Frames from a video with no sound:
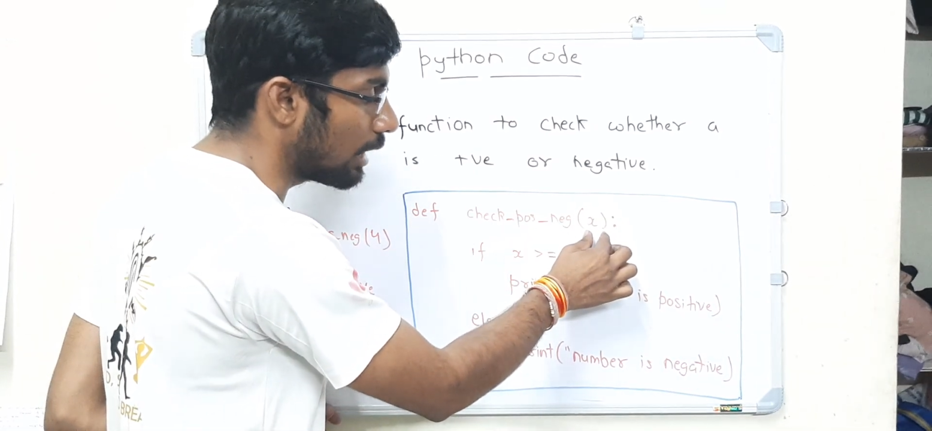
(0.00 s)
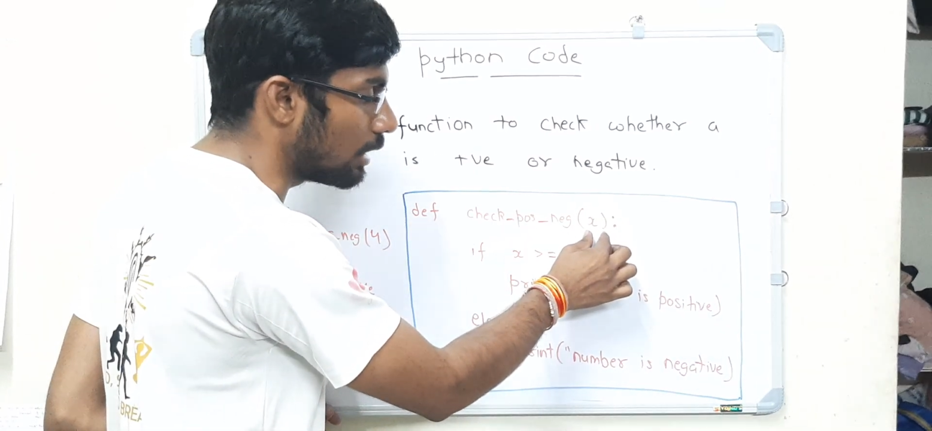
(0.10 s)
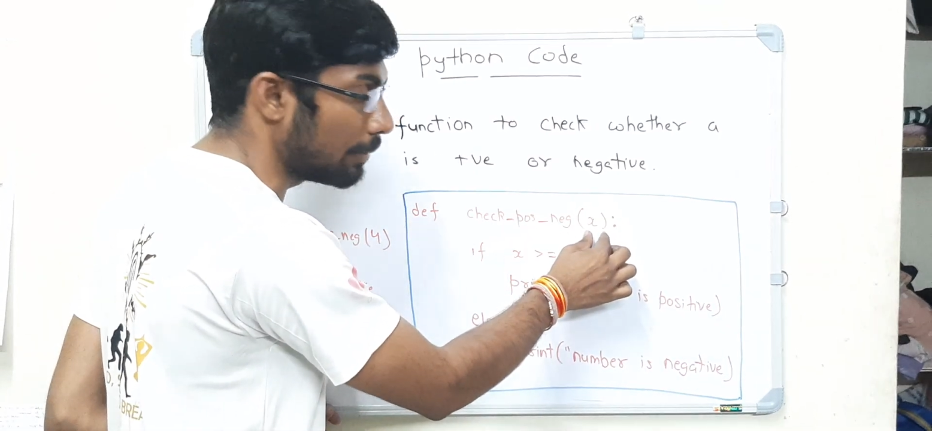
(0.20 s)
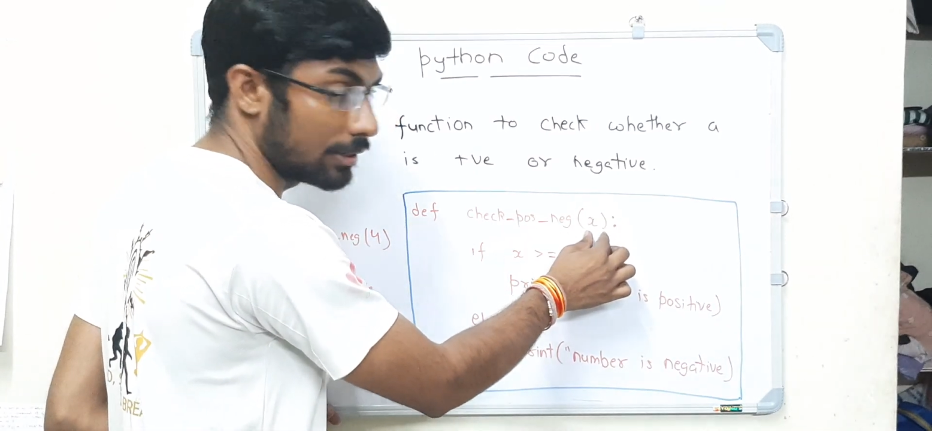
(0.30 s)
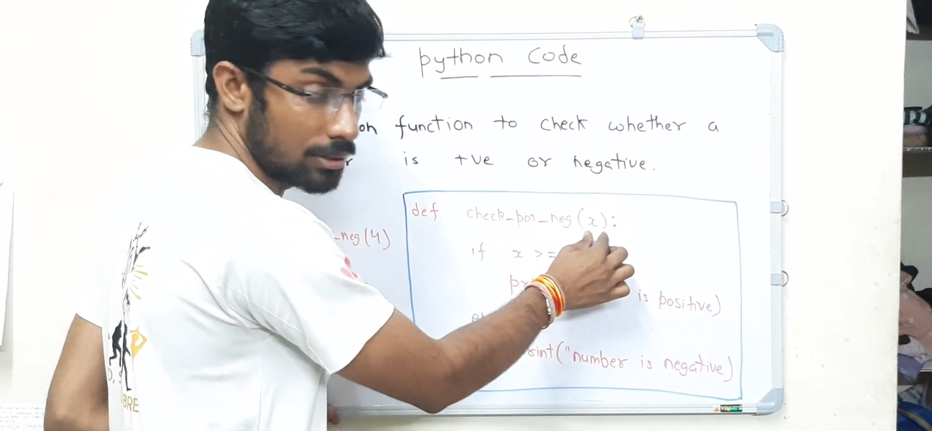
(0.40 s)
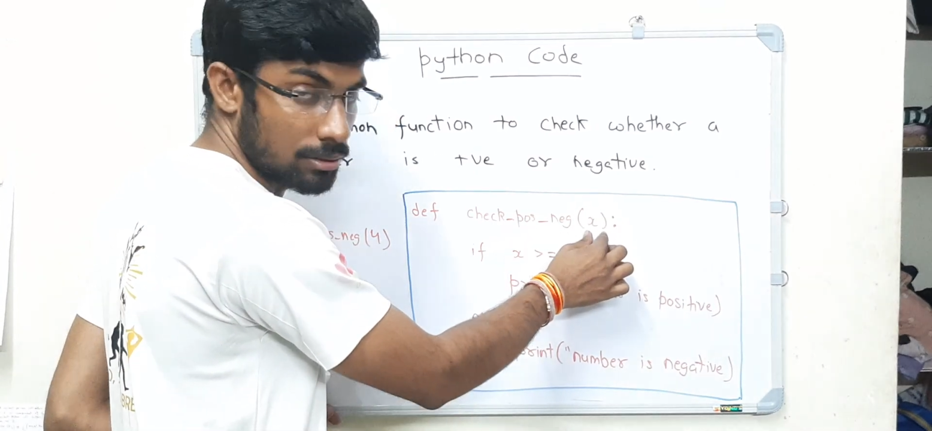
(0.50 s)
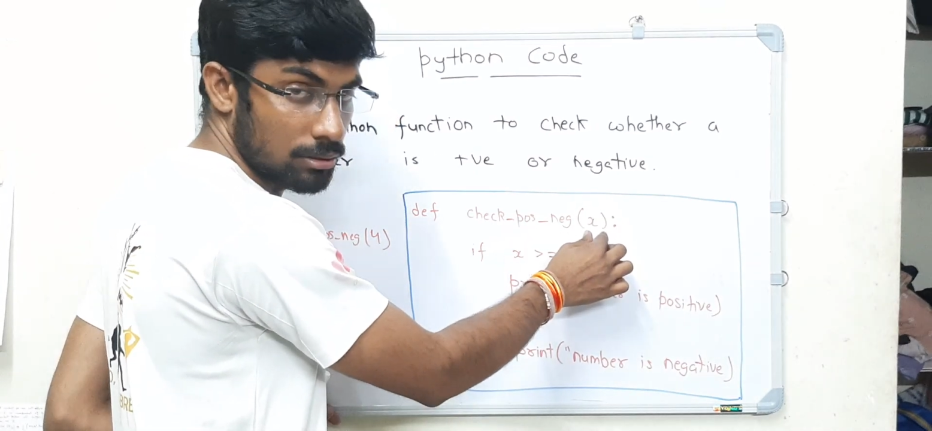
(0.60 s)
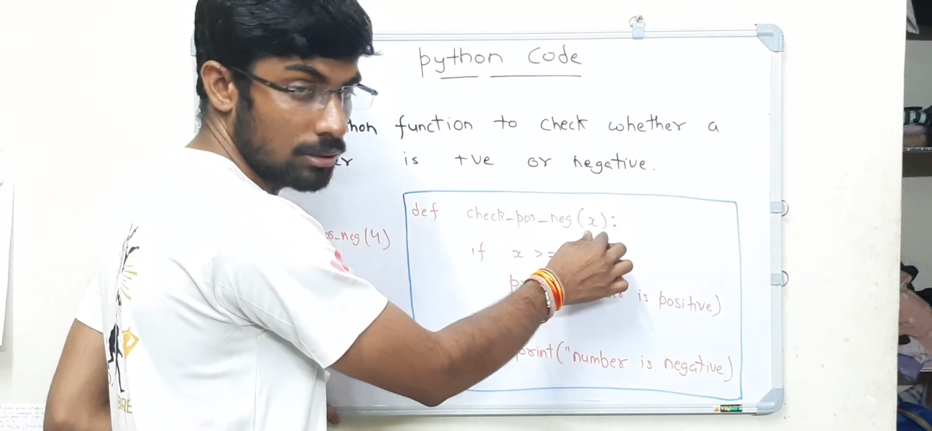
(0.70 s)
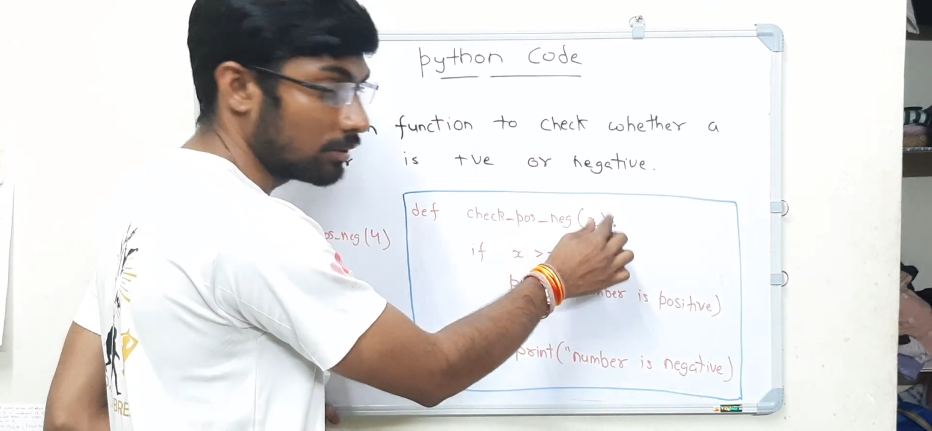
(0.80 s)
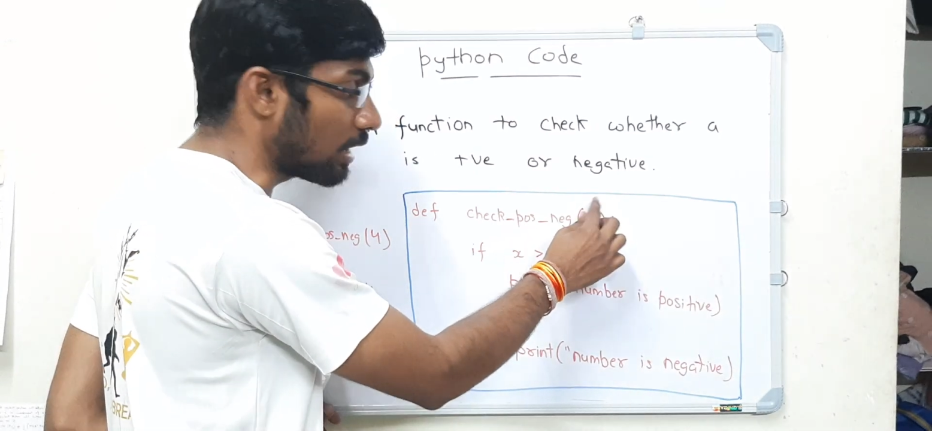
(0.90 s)
element,
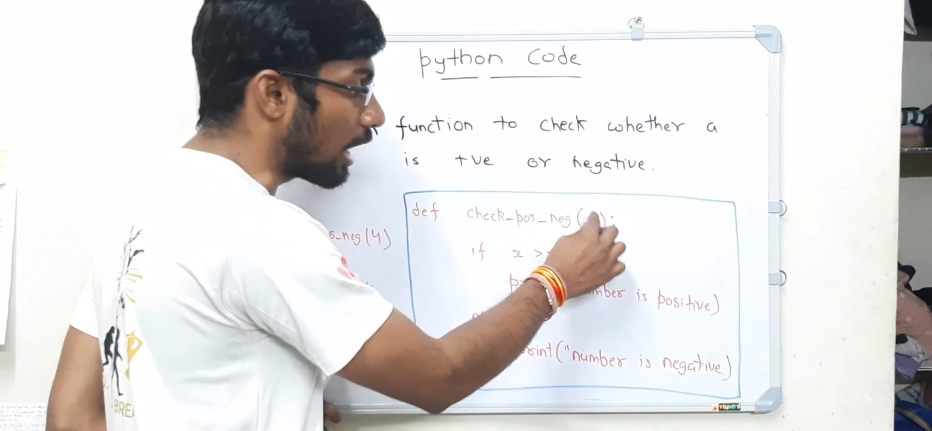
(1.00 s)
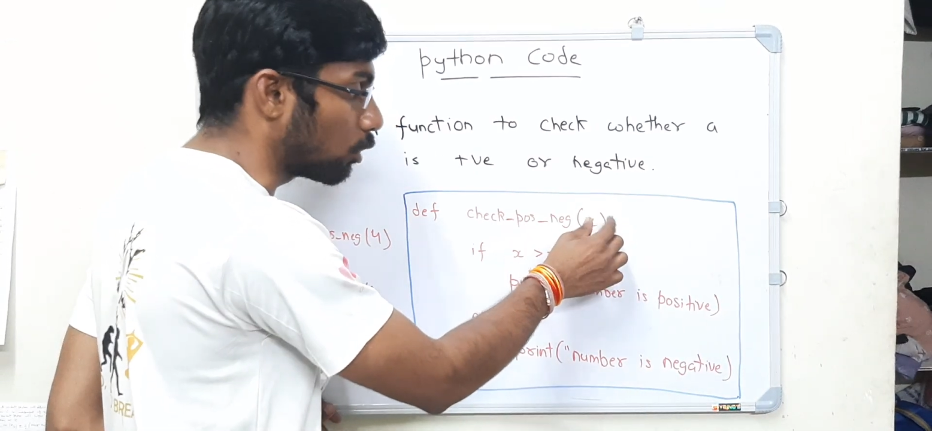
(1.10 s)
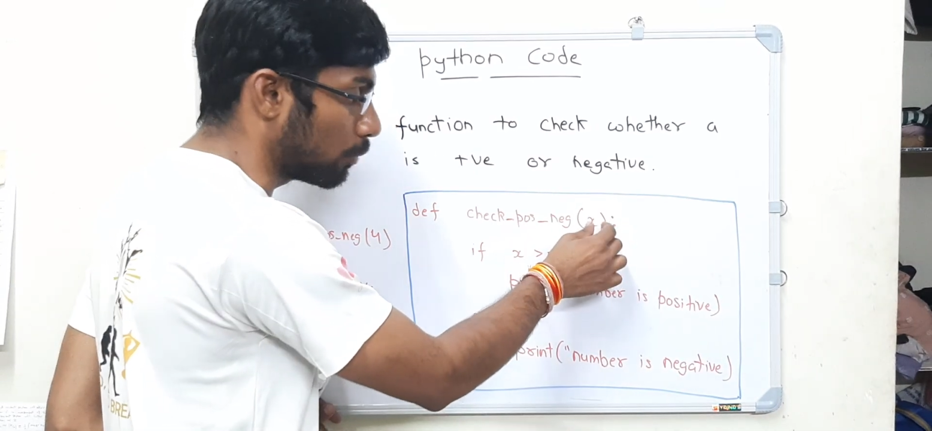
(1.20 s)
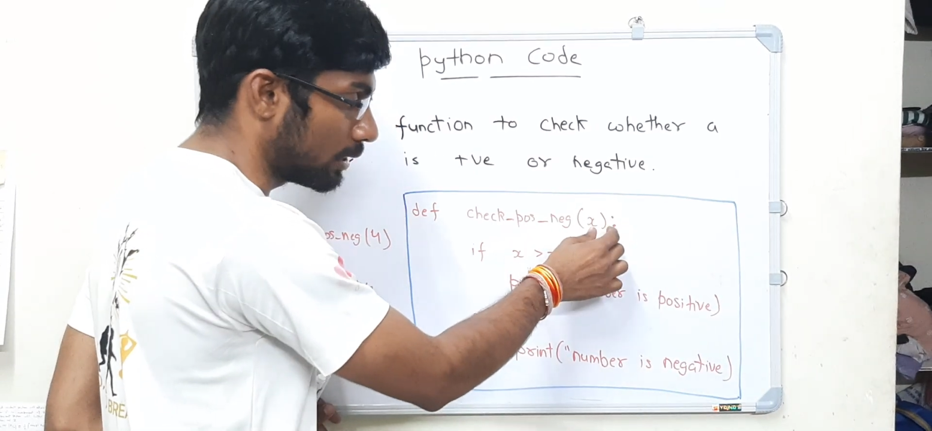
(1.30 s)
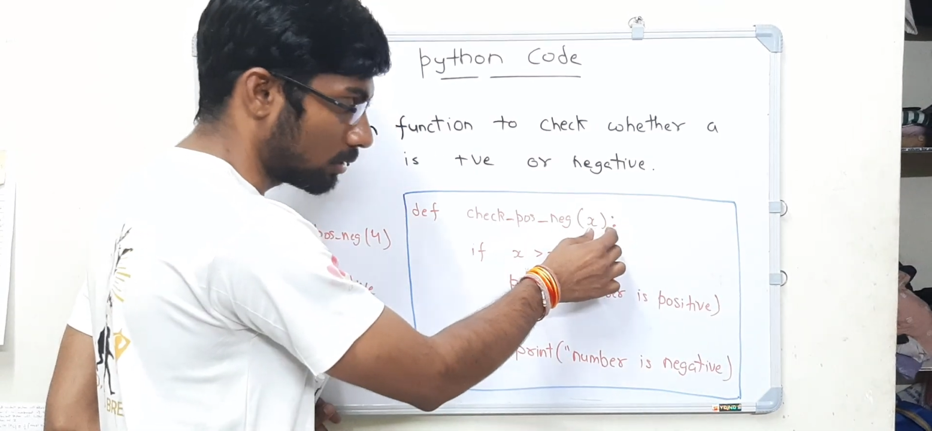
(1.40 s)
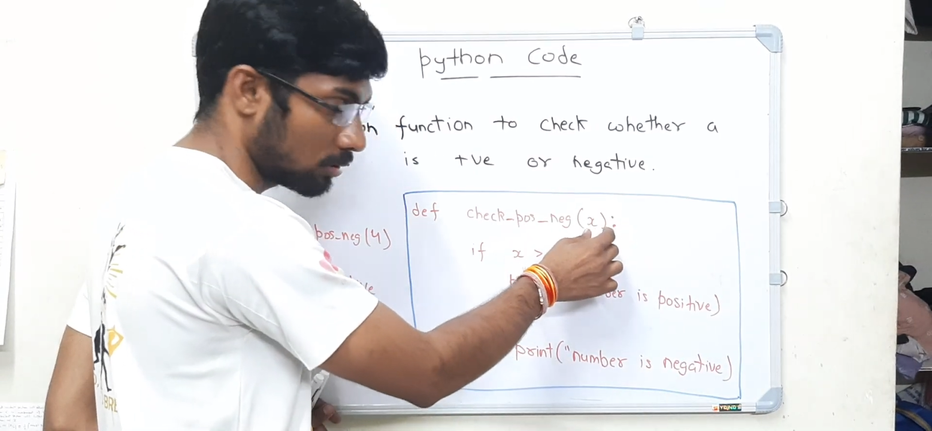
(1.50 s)
the argument.